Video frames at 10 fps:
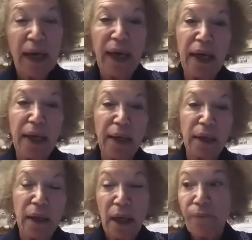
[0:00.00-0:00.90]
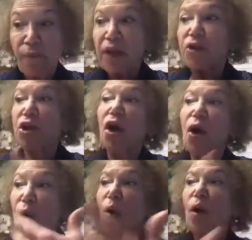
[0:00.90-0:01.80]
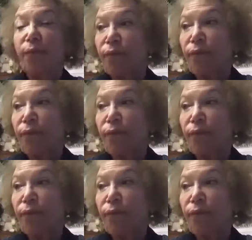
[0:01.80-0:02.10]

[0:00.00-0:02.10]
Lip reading: And so